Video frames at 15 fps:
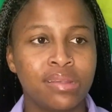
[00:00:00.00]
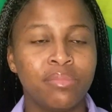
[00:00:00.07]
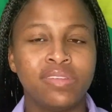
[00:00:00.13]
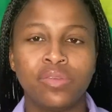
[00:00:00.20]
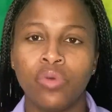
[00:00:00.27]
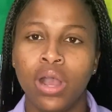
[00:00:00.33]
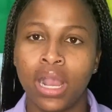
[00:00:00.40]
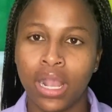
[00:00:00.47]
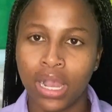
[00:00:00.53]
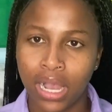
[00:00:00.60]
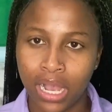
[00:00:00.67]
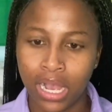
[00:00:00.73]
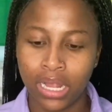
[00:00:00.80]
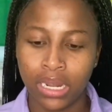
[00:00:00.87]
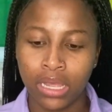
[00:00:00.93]
I want to
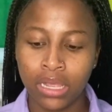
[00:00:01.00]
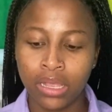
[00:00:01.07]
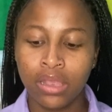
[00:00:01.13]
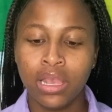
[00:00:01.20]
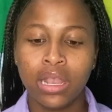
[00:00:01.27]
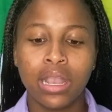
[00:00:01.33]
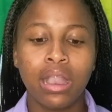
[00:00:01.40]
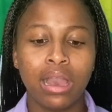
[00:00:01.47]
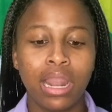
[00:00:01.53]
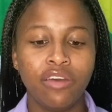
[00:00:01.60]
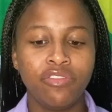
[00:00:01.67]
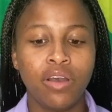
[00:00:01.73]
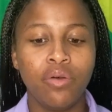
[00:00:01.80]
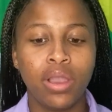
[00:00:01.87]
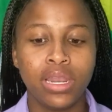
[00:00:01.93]
call. Call
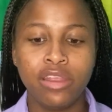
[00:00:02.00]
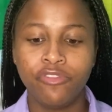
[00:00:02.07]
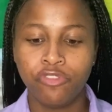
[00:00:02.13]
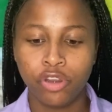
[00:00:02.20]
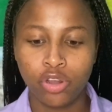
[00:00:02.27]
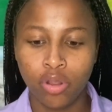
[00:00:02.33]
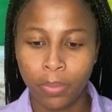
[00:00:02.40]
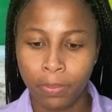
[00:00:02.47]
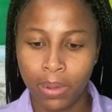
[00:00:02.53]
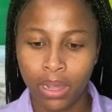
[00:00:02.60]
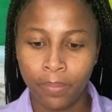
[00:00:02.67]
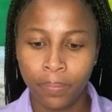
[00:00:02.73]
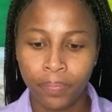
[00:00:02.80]
from one different number.